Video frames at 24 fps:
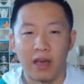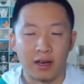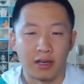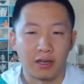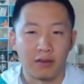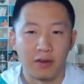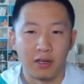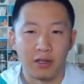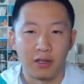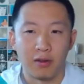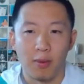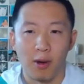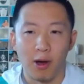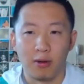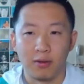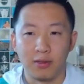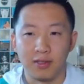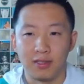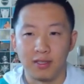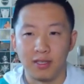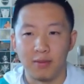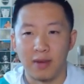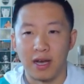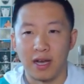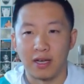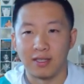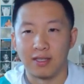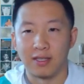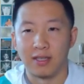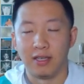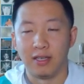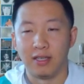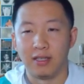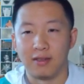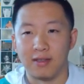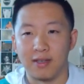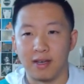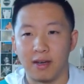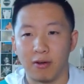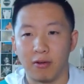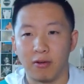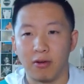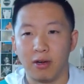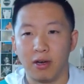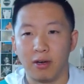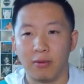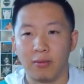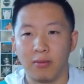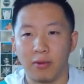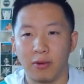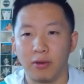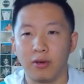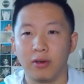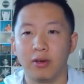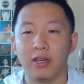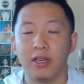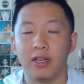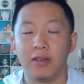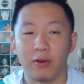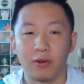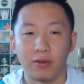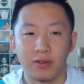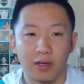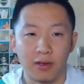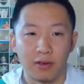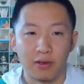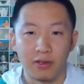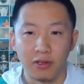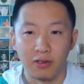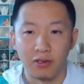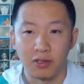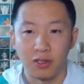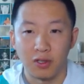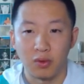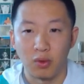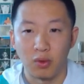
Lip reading: activate the policy, Max Lightning Zekrom or Yveltal, and then just